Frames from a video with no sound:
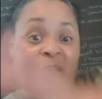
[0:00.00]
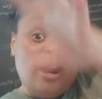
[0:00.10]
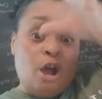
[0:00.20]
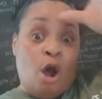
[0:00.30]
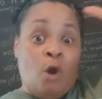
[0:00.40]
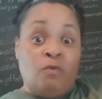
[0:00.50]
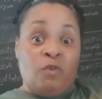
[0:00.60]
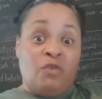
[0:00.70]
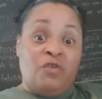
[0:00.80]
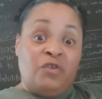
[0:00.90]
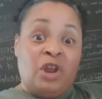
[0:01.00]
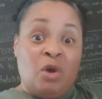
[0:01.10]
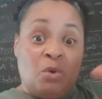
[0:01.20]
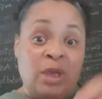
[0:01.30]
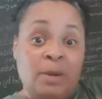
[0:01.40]
it'll
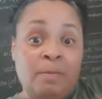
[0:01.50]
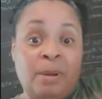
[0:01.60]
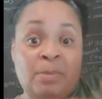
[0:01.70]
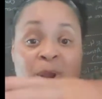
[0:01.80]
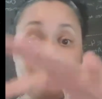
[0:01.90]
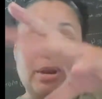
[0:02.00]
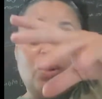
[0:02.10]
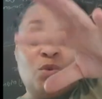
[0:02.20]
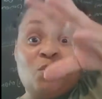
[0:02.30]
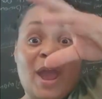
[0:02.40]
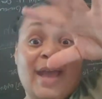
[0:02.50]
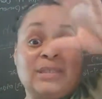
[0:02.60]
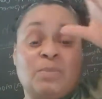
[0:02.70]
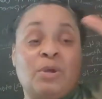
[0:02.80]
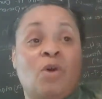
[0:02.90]
overflow. It'll bubble up and it'll
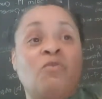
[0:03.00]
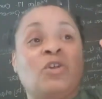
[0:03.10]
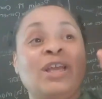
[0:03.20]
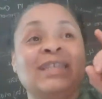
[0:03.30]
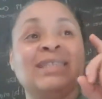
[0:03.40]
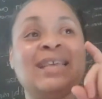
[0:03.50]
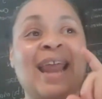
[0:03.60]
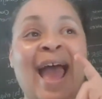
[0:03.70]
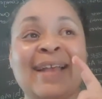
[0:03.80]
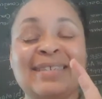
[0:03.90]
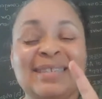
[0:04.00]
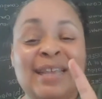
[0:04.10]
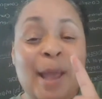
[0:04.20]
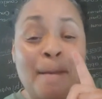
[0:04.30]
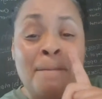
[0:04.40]
rise up and overflow. He said, I
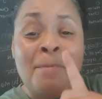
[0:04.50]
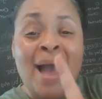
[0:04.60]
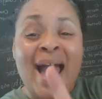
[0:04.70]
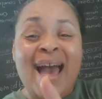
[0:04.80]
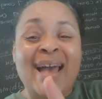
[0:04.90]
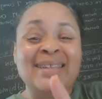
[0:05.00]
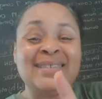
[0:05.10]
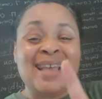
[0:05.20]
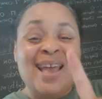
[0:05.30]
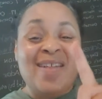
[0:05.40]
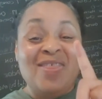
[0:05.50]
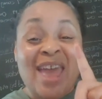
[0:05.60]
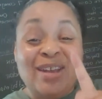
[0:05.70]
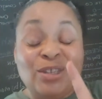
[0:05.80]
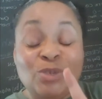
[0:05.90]
see a pot
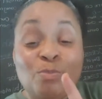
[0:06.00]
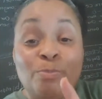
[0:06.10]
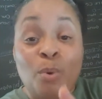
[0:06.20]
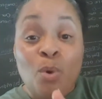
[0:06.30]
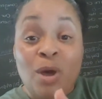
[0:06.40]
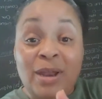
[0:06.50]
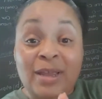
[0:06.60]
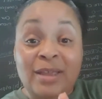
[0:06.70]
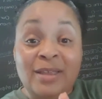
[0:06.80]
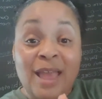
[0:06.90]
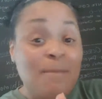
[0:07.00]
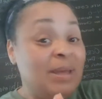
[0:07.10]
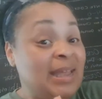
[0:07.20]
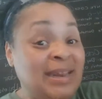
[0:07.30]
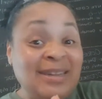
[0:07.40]
that is boiling,
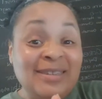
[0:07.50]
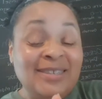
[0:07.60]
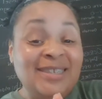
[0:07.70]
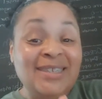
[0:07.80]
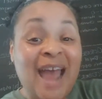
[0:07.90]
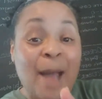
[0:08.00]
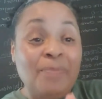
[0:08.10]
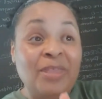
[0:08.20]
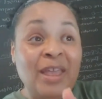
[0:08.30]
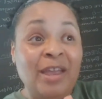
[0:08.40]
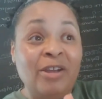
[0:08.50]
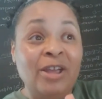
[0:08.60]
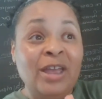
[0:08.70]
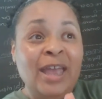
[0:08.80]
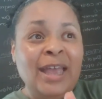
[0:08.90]
but he didn't stop there.
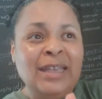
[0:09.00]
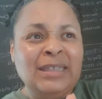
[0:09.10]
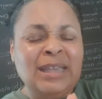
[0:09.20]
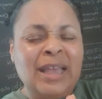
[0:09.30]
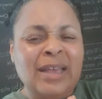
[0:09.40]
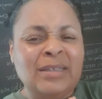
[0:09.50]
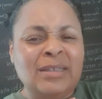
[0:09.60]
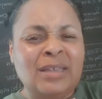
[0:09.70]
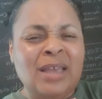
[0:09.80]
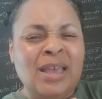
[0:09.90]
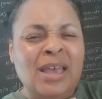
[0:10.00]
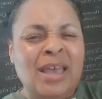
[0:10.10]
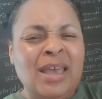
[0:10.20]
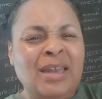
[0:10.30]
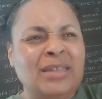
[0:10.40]
He says
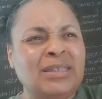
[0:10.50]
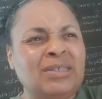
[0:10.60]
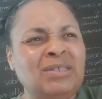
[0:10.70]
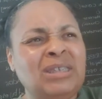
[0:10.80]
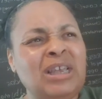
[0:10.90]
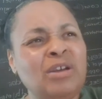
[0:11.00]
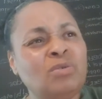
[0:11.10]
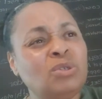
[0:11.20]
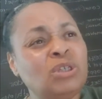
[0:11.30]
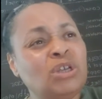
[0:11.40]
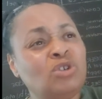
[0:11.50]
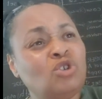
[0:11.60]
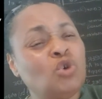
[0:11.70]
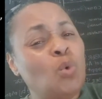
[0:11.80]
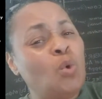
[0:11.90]
it is tilting
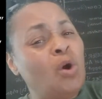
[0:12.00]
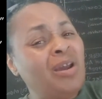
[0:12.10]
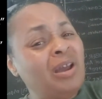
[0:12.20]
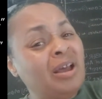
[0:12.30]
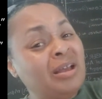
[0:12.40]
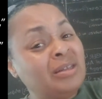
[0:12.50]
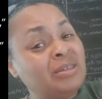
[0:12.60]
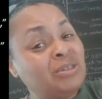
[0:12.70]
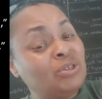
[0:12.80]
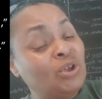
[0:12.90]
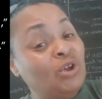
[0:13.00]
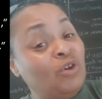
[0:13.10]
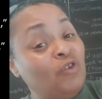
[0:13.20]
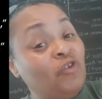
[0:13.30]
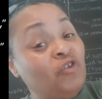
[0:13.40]
toward us
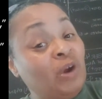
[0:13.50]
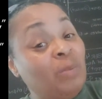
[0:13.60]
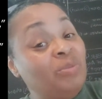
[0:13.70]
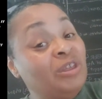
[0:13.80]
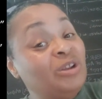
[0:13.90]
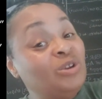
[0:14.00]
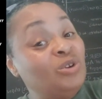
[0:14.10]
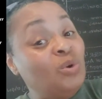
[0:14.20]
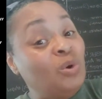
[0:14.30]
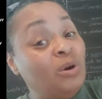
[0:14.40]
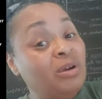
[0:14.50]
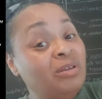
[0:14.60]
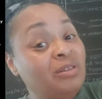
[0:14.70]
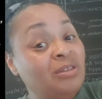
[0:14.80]
from the north.